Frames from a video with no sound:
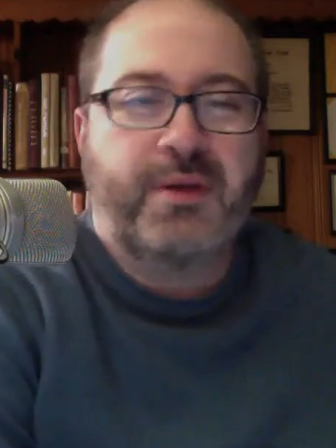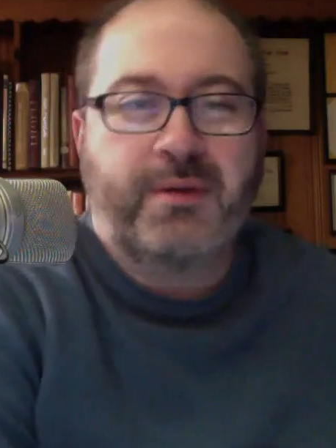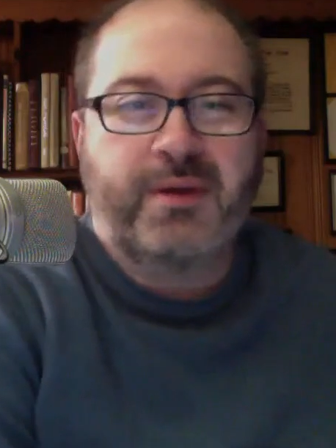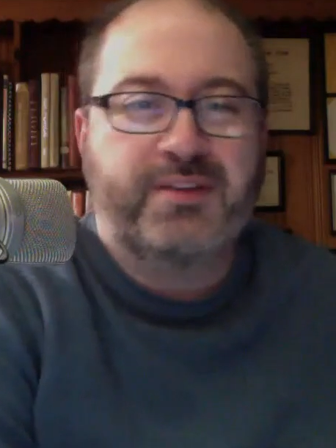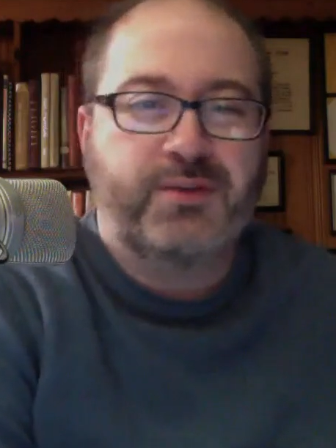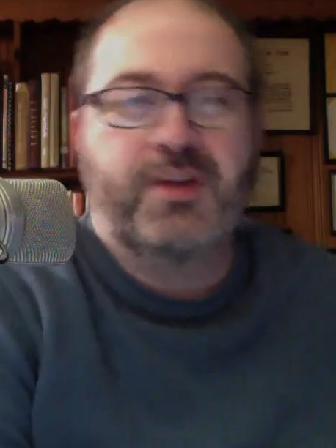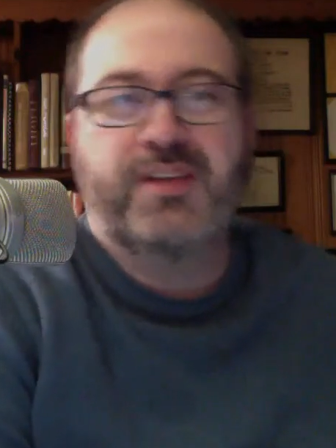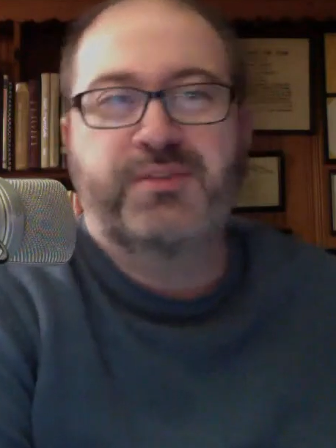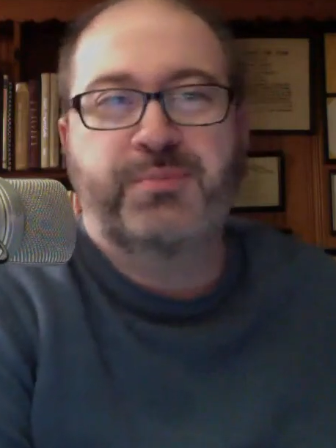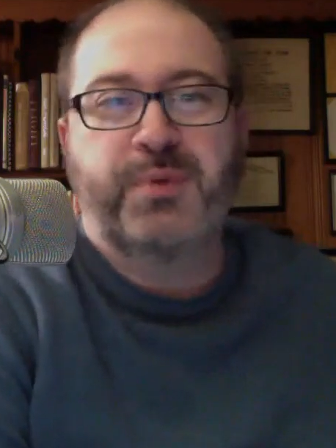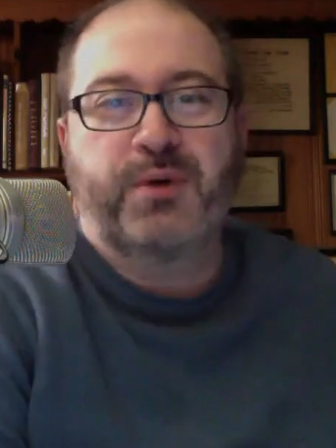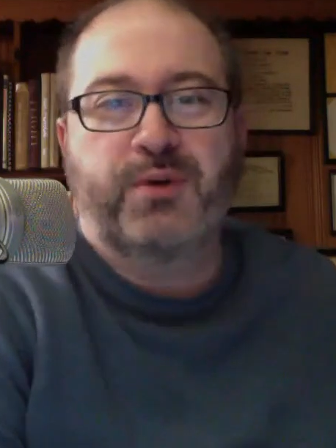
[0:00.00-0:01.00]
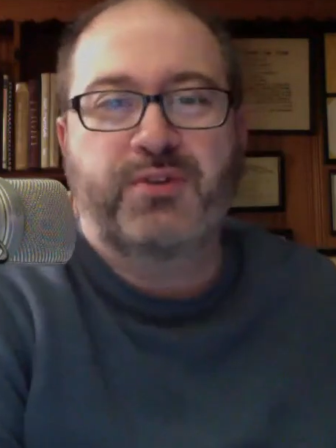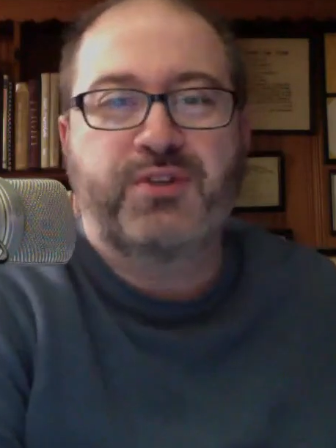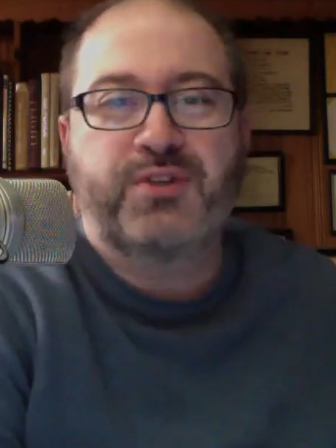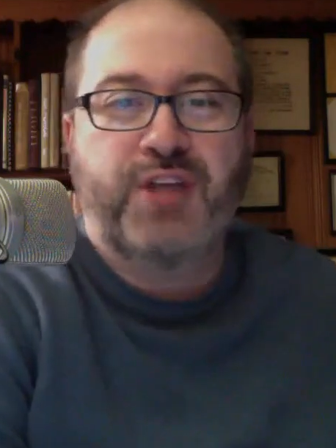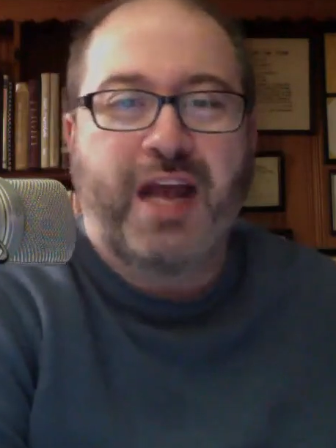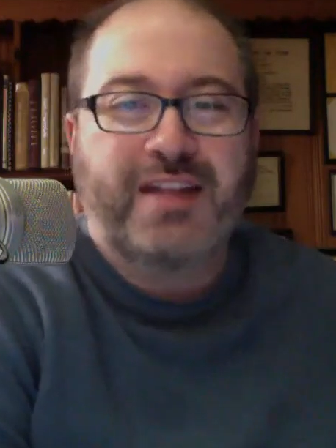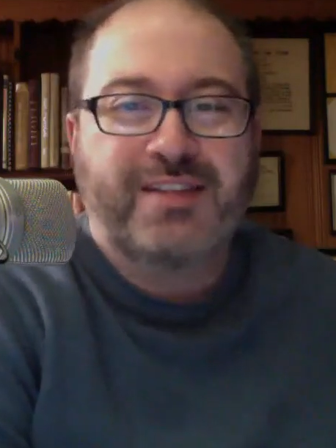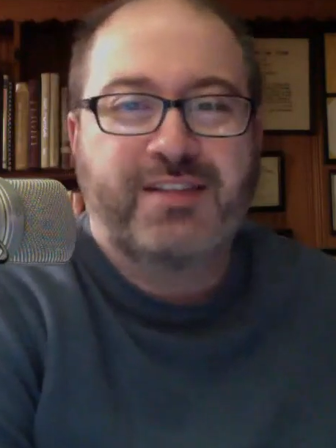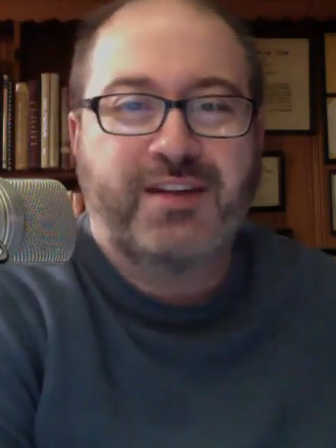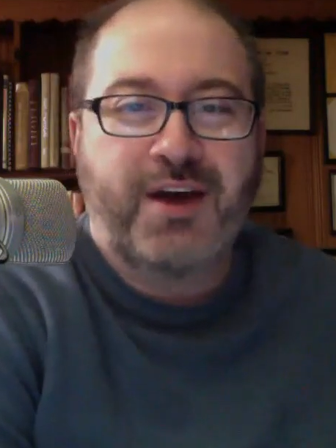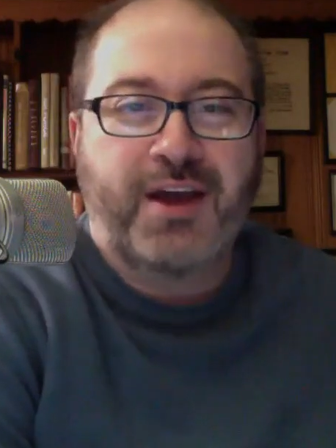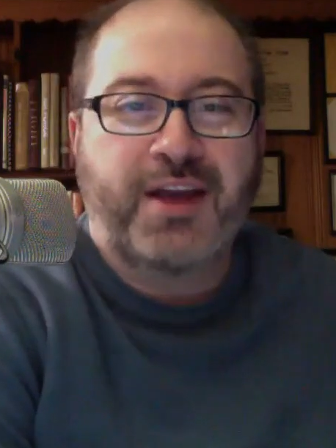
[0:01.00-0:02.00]
So it is Bills Jets
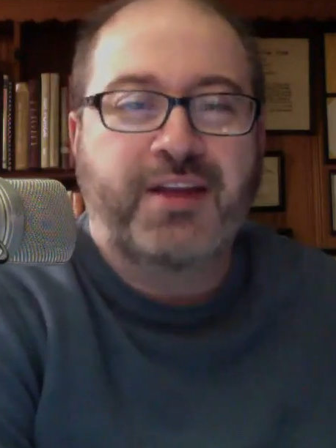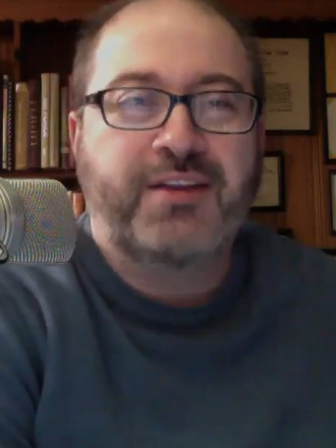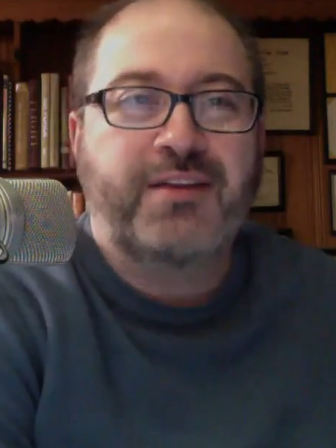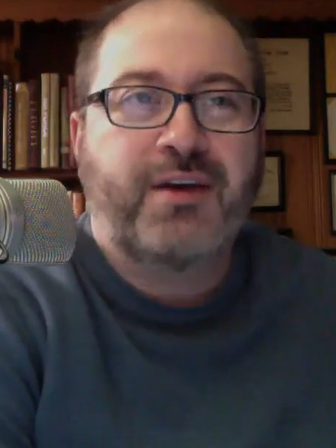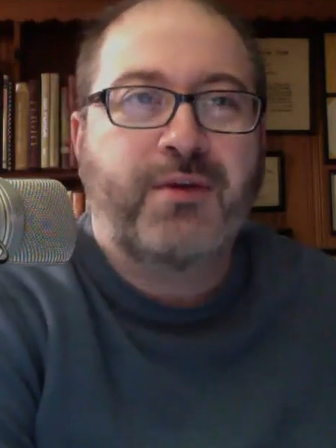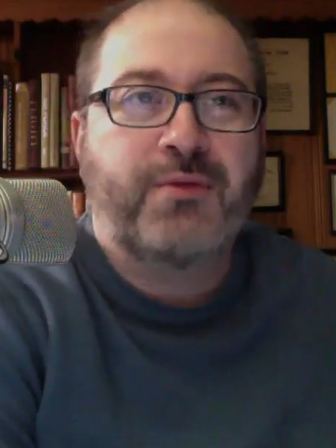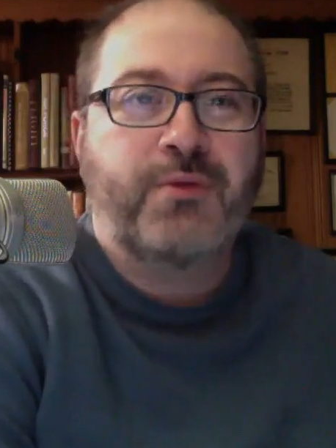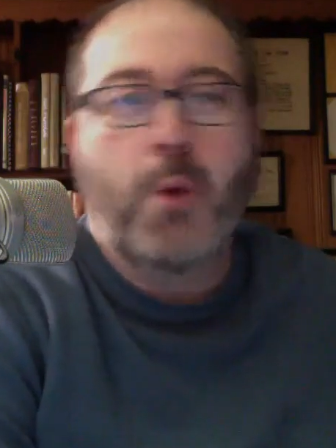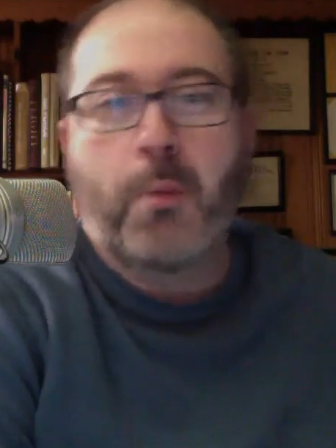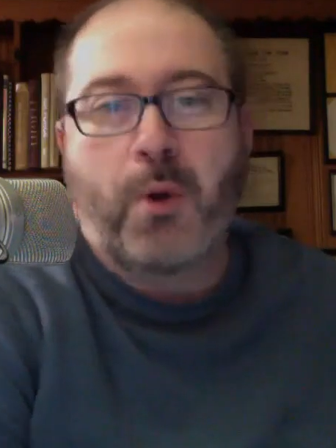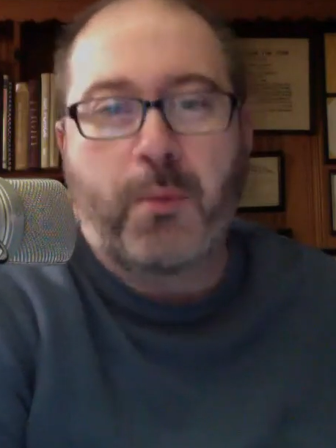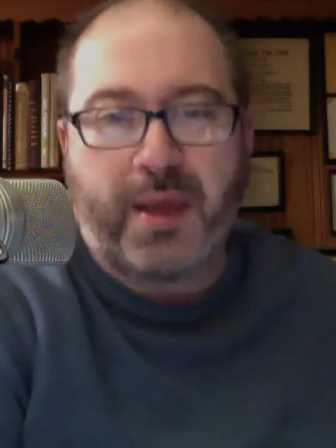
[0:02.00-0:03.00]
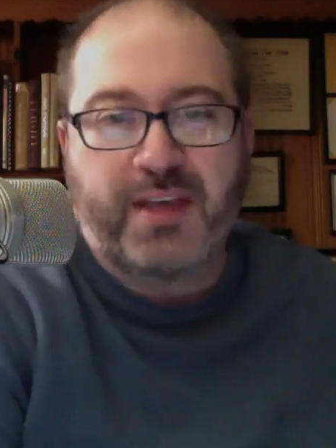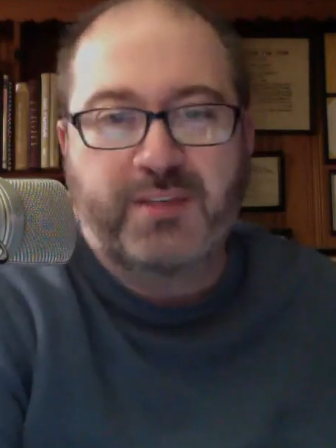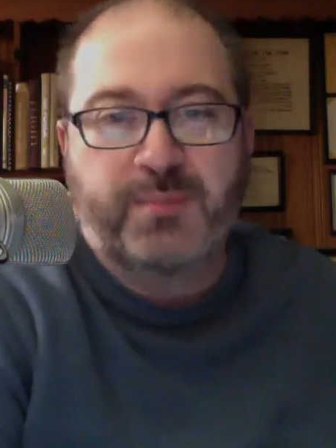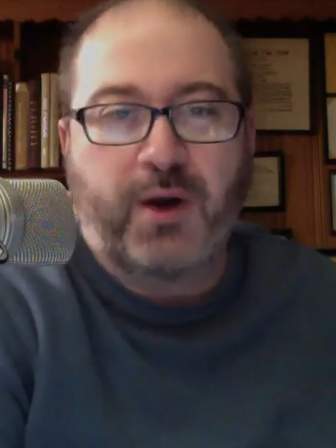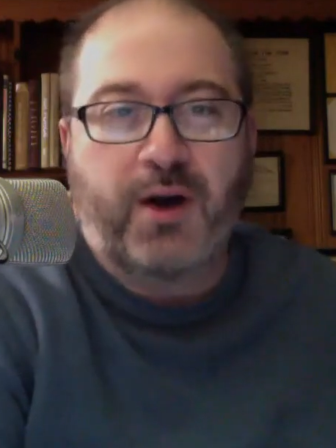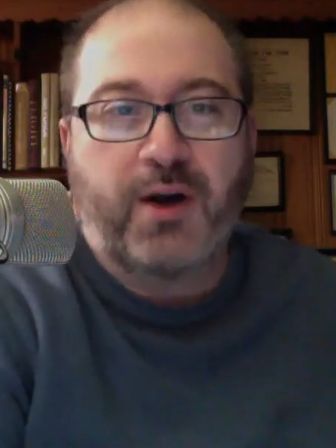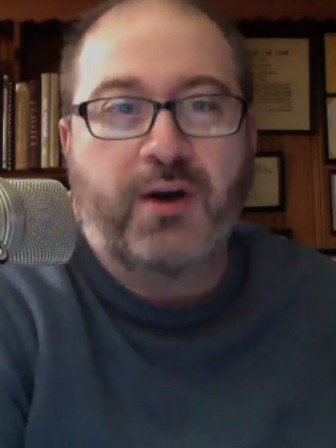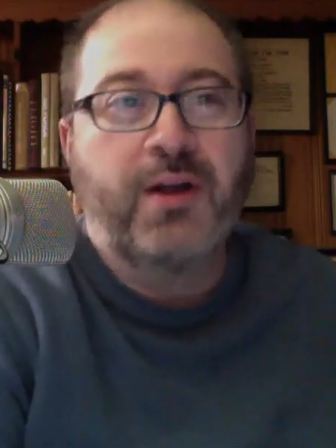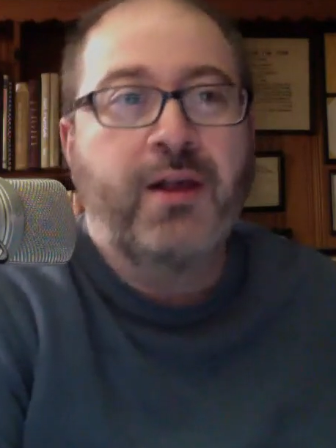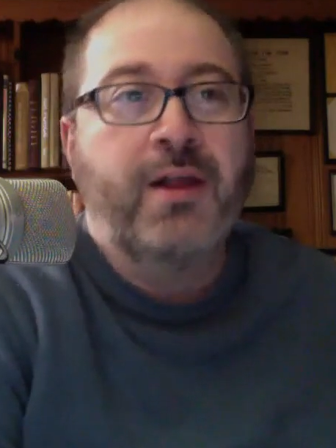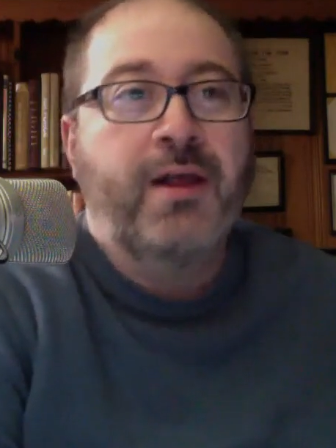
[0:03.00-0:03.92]
tonight. No more baseball.